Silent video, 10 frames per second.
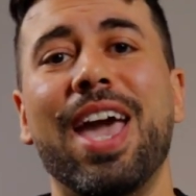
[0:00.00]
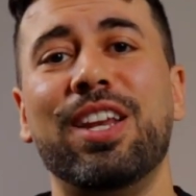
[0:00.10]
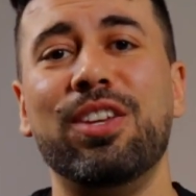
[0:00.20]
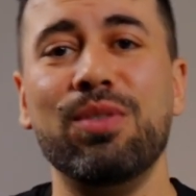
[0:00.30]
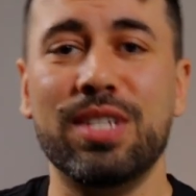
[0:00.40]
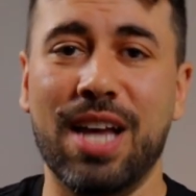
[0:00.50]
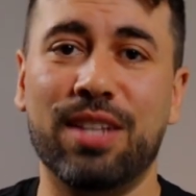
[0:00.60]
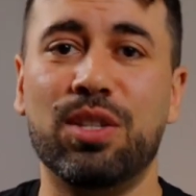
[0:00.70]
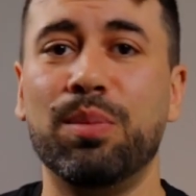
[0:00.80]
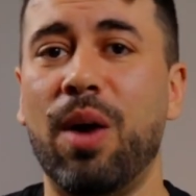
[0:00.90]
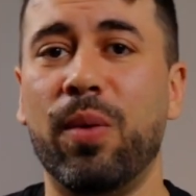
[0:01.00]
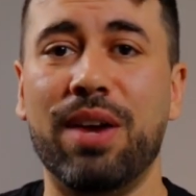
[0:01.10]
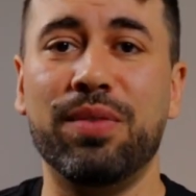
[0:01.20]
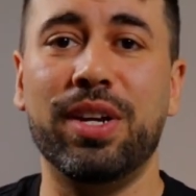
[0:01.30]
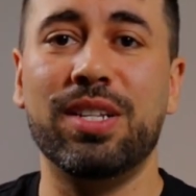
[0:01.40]
and use that to buy
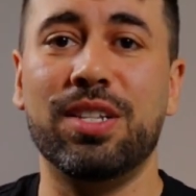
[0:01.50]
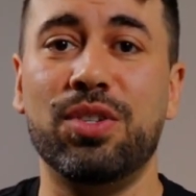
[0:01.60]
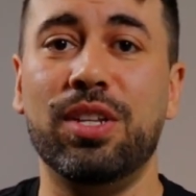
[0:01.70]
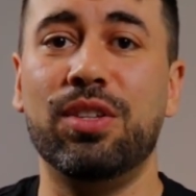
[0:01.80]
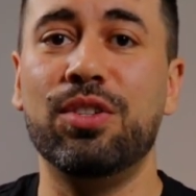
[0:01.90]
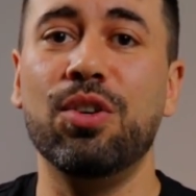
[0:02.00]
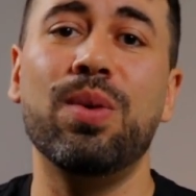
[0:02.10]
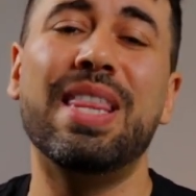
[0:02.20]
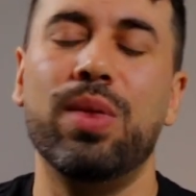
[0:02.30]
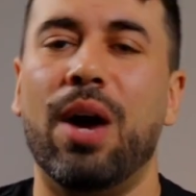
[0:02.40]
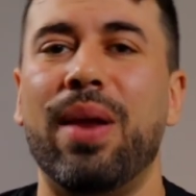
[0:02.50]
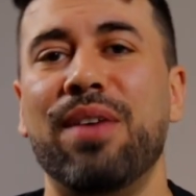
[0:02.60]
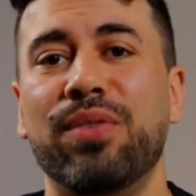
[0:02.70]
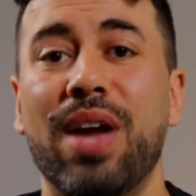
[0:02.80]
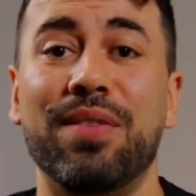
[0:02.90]
whatever it is that you need to do without
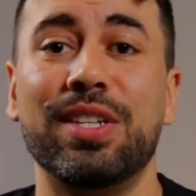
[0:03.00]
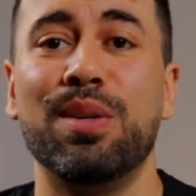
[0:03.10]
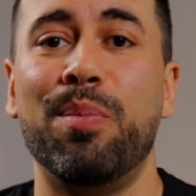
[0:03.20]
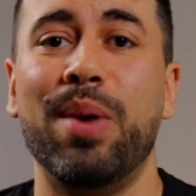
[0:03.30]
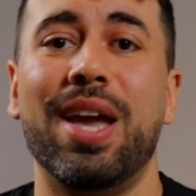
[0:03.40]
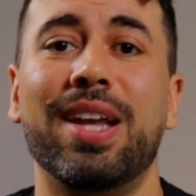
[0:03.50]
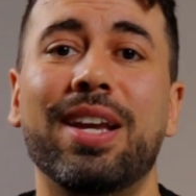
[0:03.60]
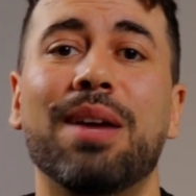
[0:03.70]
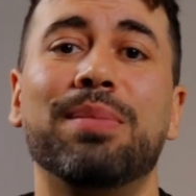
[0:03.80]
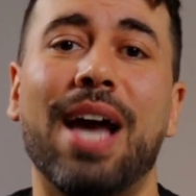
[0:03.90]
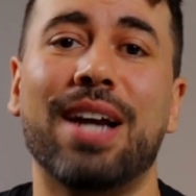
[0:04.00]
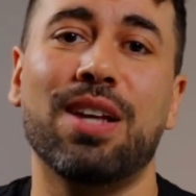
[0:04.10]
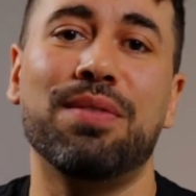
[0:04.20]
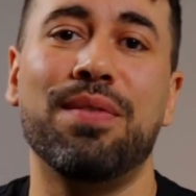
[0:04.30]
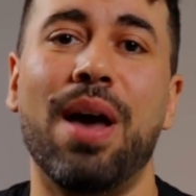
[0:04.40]
ever having to pay an income
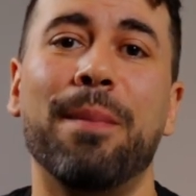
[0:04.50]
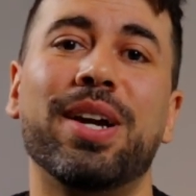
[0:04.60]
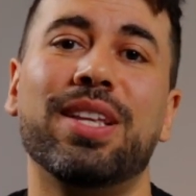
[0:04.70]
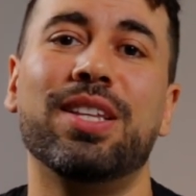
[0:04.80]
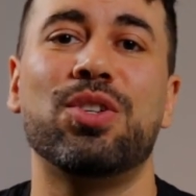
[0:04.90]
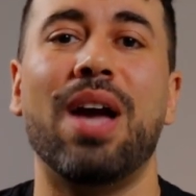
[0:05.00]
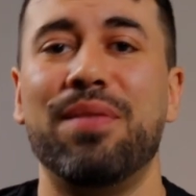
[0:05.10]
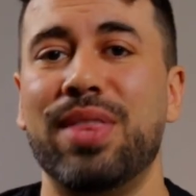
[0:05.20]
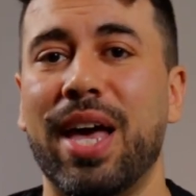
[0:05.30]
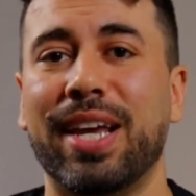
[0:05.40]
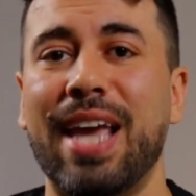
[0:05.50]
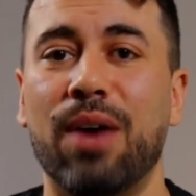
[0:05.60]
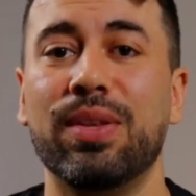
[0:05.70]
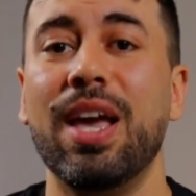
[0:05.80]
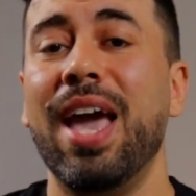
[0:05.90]
tax off of that money that you have in that
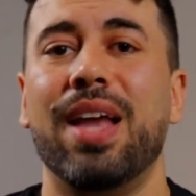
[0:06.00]
account.